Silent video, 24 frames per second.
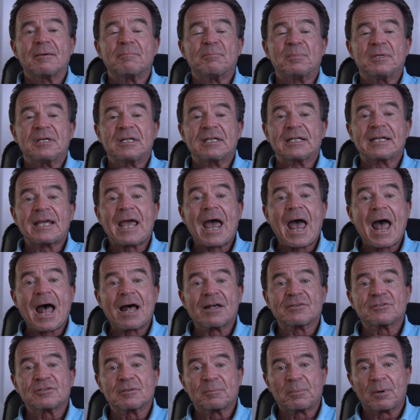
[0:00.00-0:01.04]
being
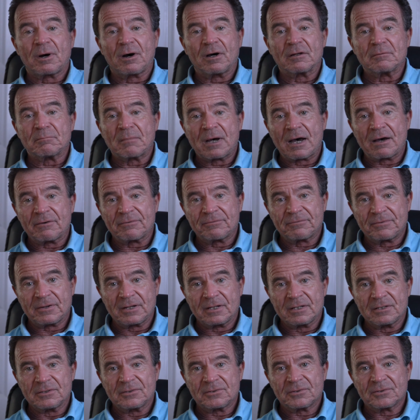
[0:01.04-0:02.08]
cast upon my
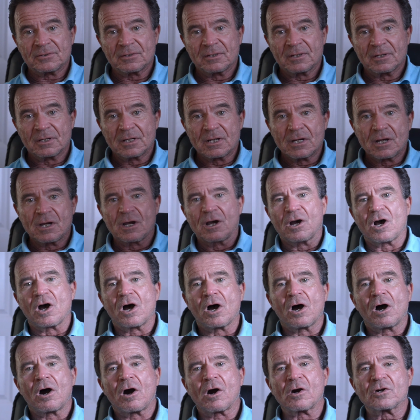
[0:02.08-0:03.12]
face.
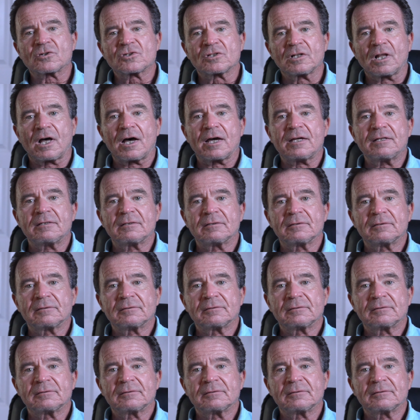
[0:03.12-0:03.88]
Harsh light,